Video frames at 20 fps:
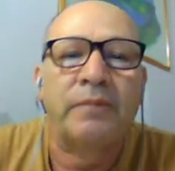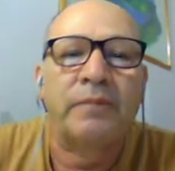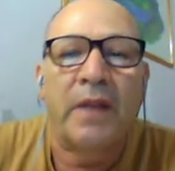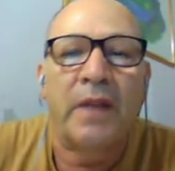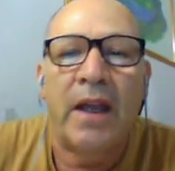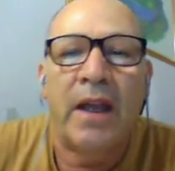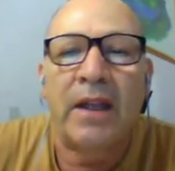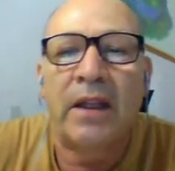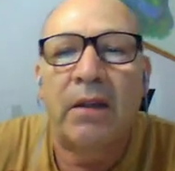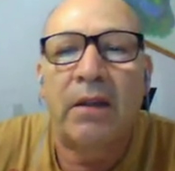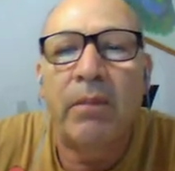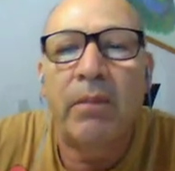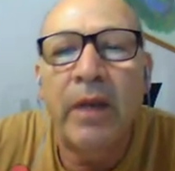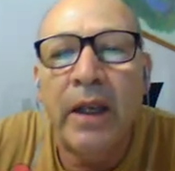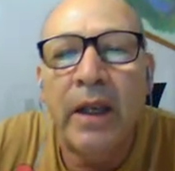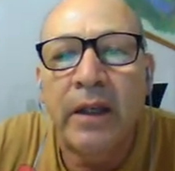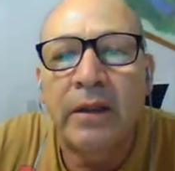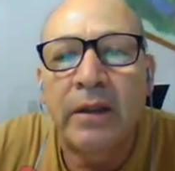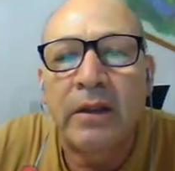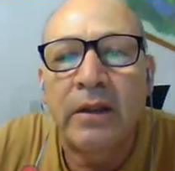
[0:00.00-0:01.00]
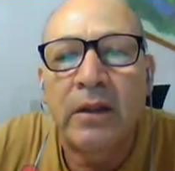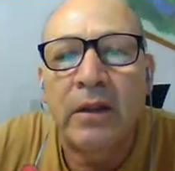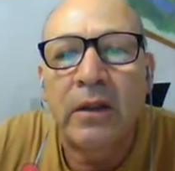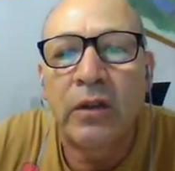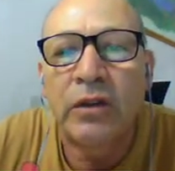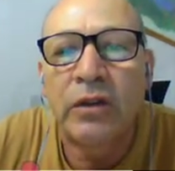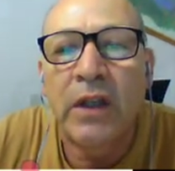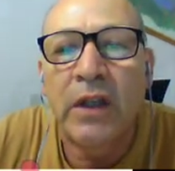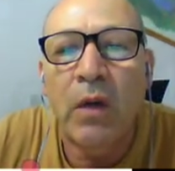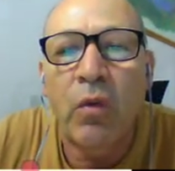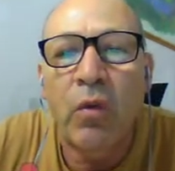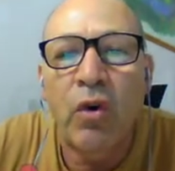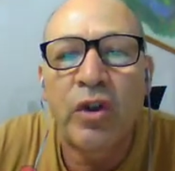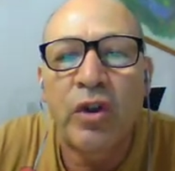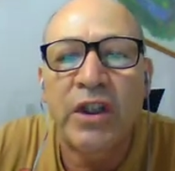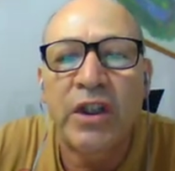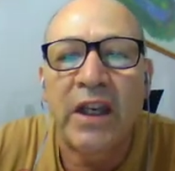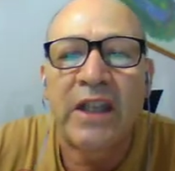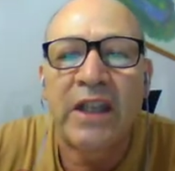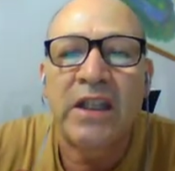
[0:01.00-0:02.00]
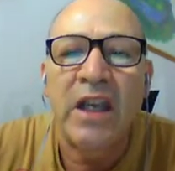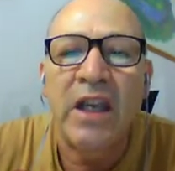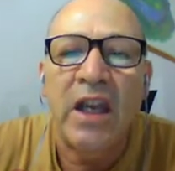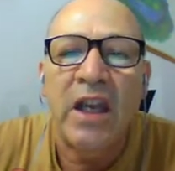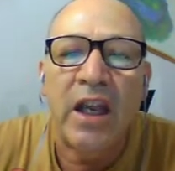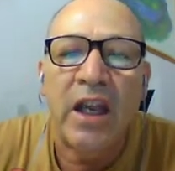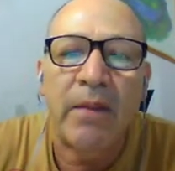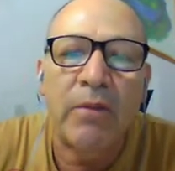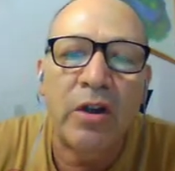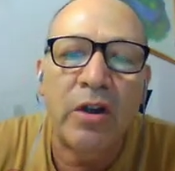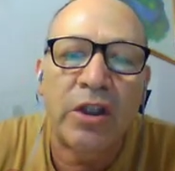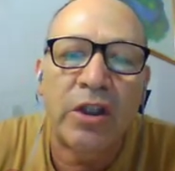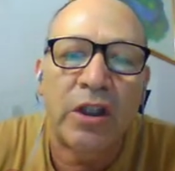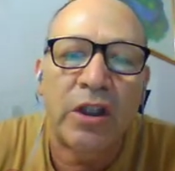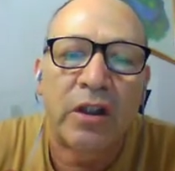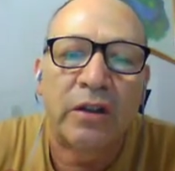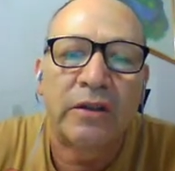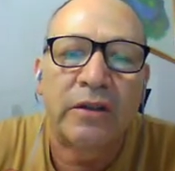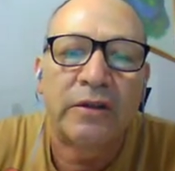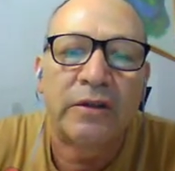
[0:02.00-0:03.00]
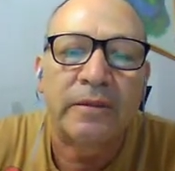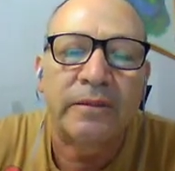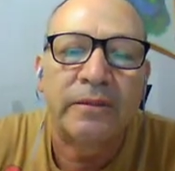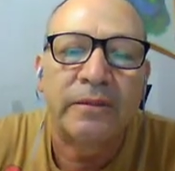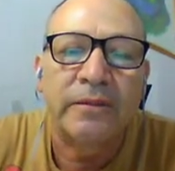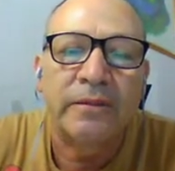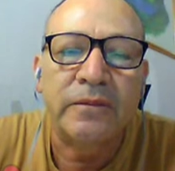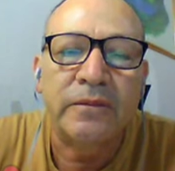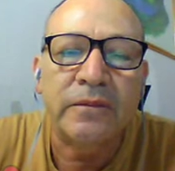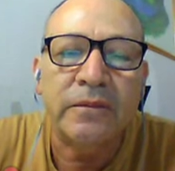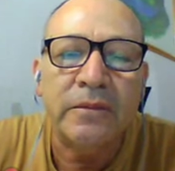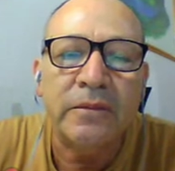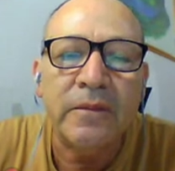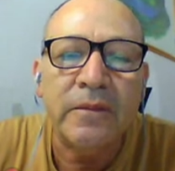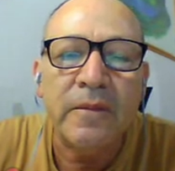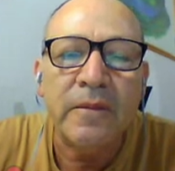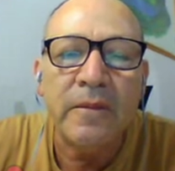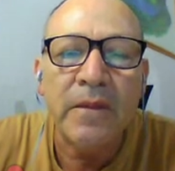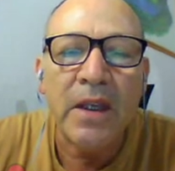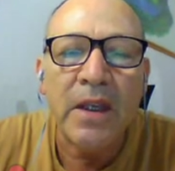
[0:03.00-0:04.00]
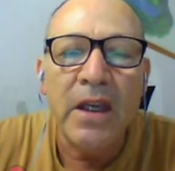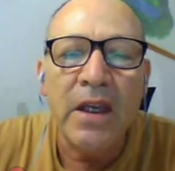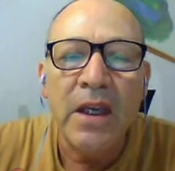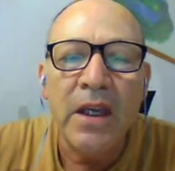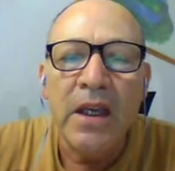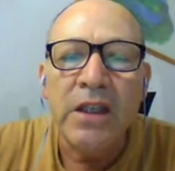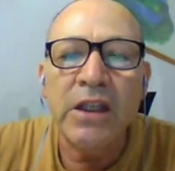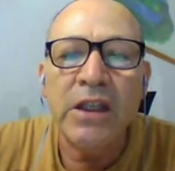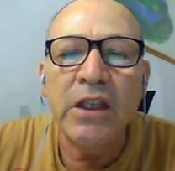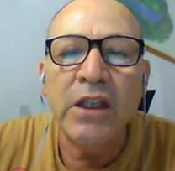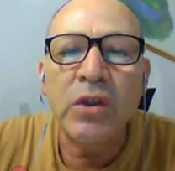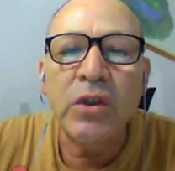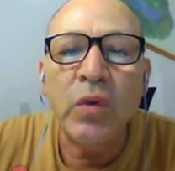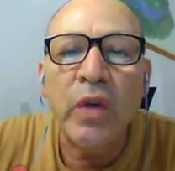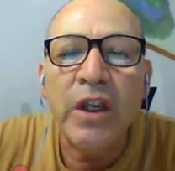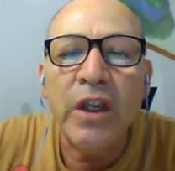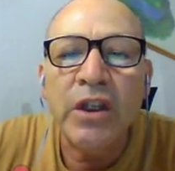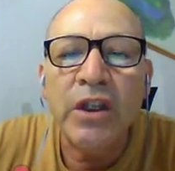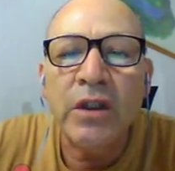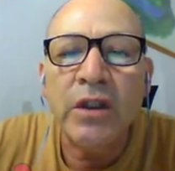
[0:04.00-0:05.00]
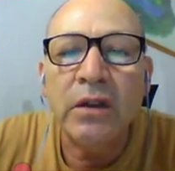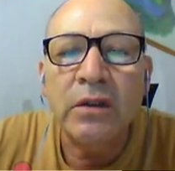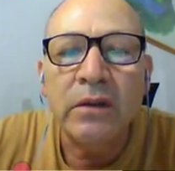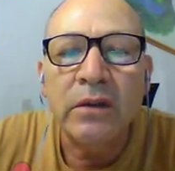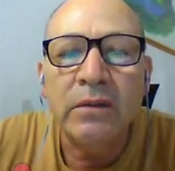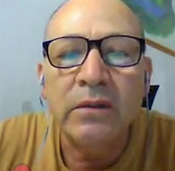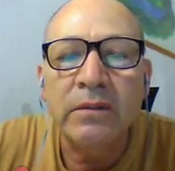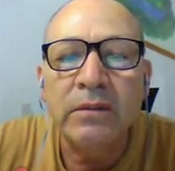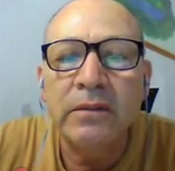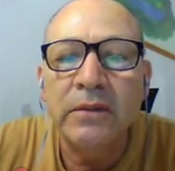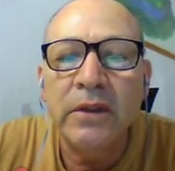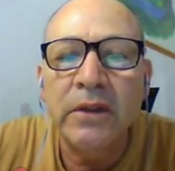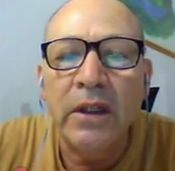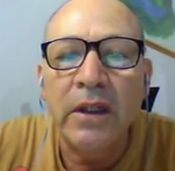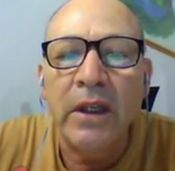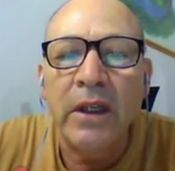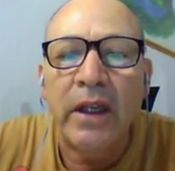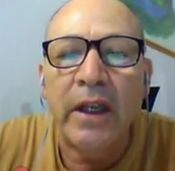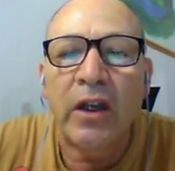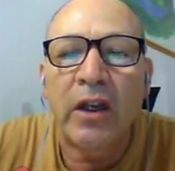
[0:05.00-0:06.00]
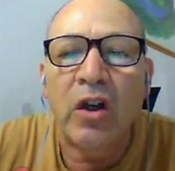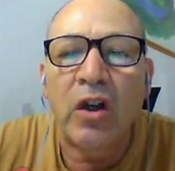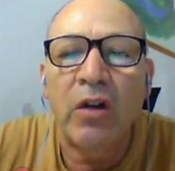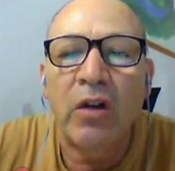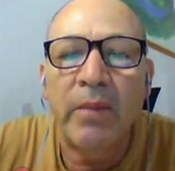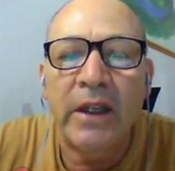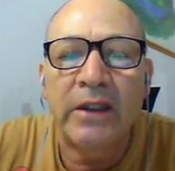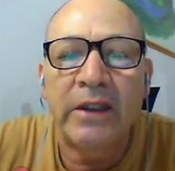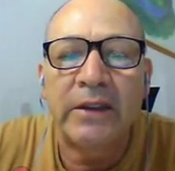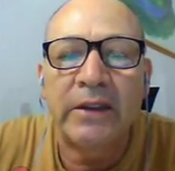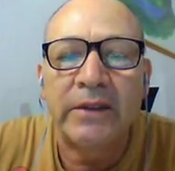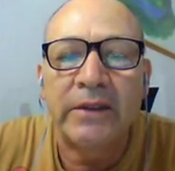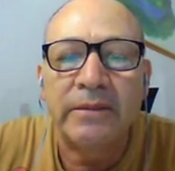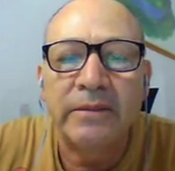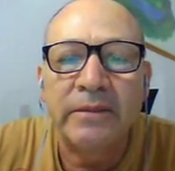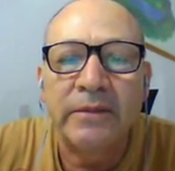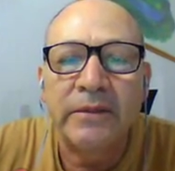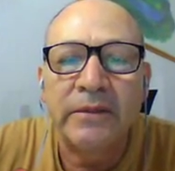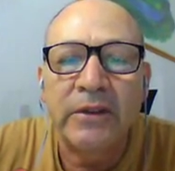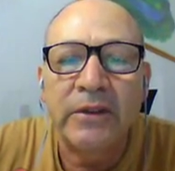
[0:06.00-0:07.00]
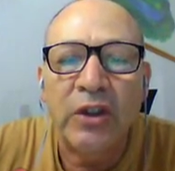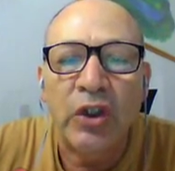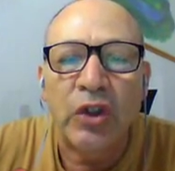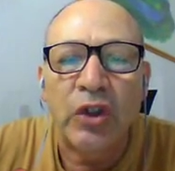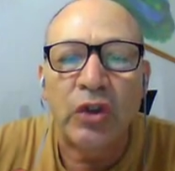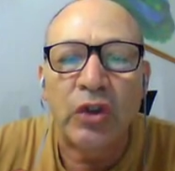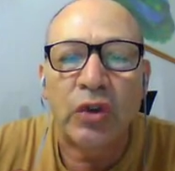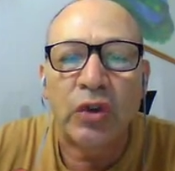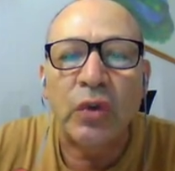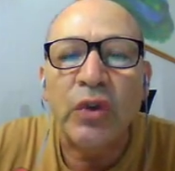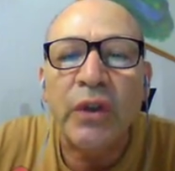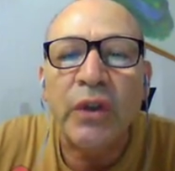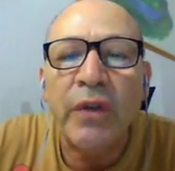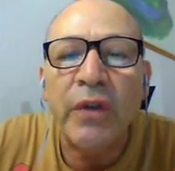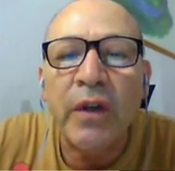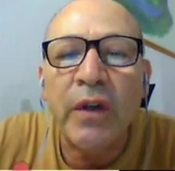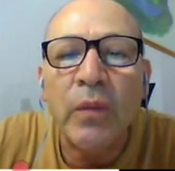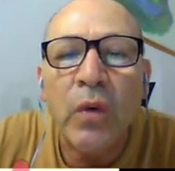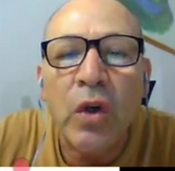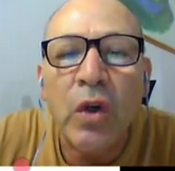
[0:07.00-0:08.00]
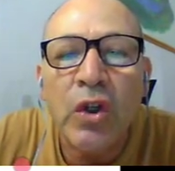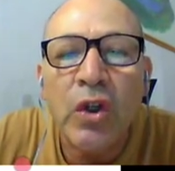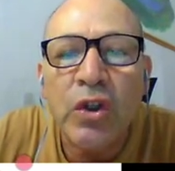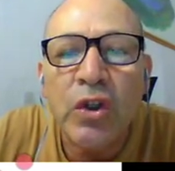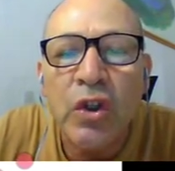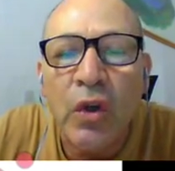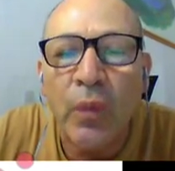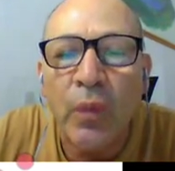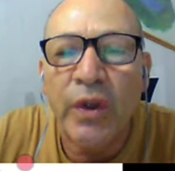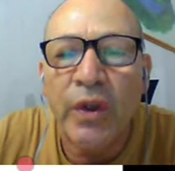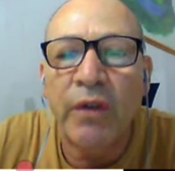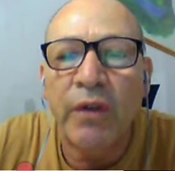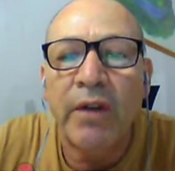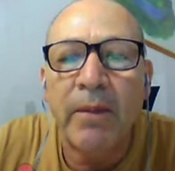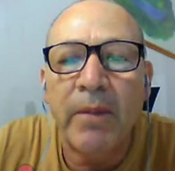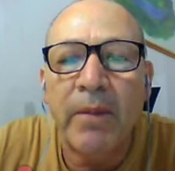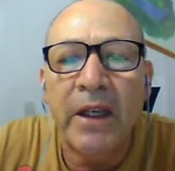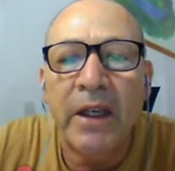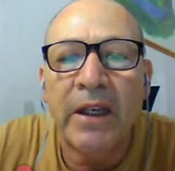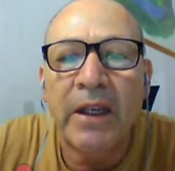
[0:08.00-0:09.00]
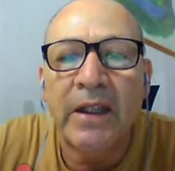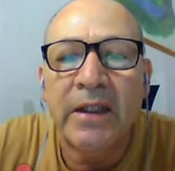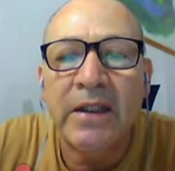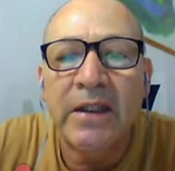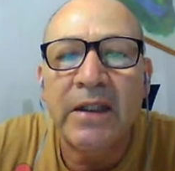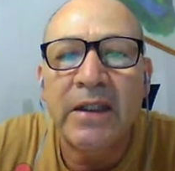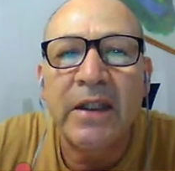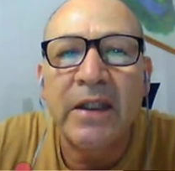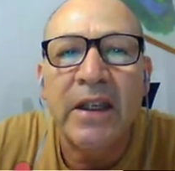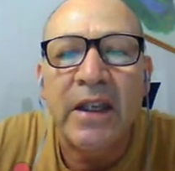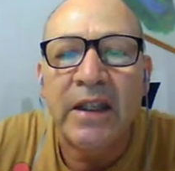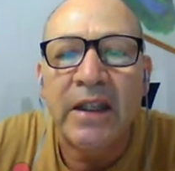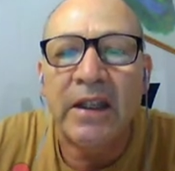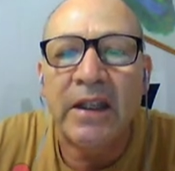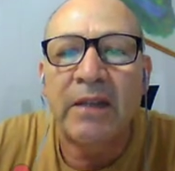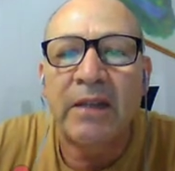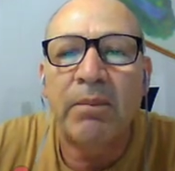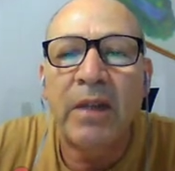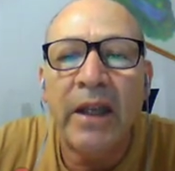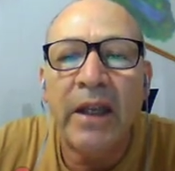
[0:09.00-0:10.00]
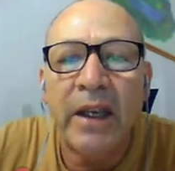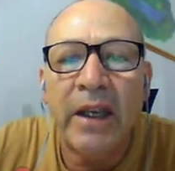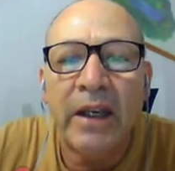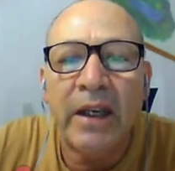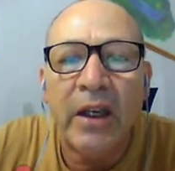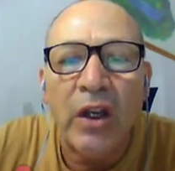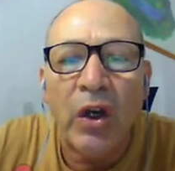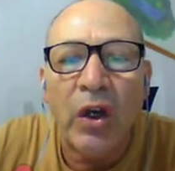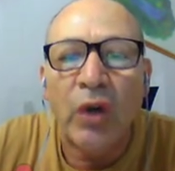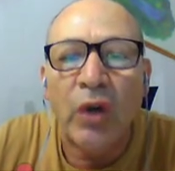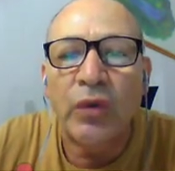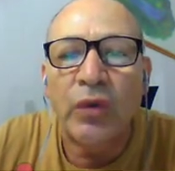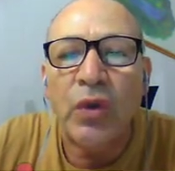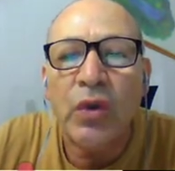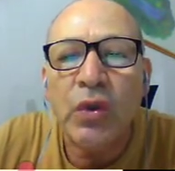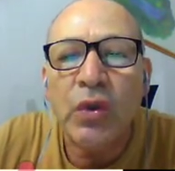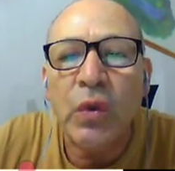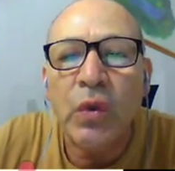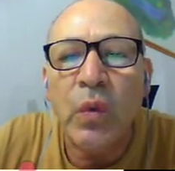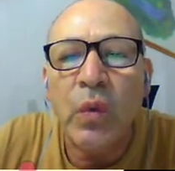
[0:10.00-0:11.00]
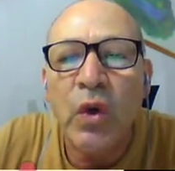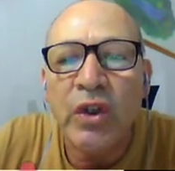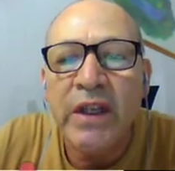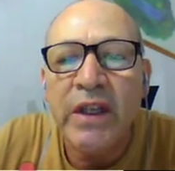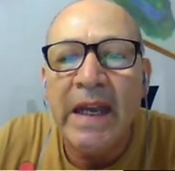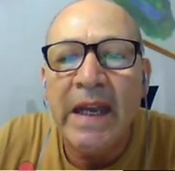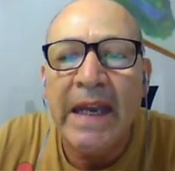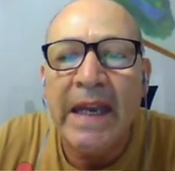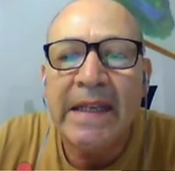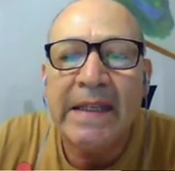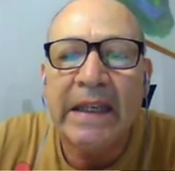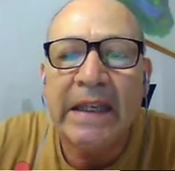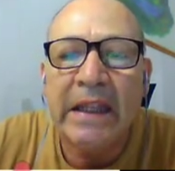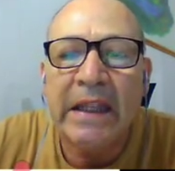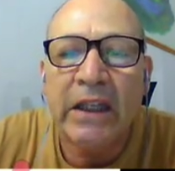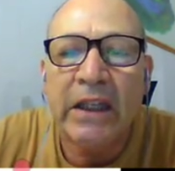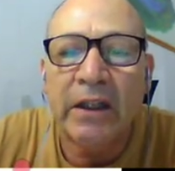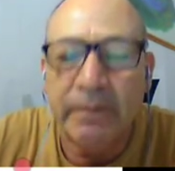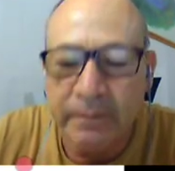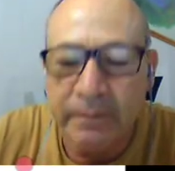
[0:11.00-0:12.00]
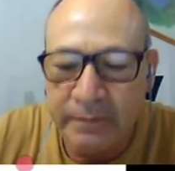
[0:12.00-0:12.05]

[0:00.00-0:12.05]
and the blend of the words is emoticons. Situation and comedy. Two different words with different meanings. The blend of those two words is sitcom.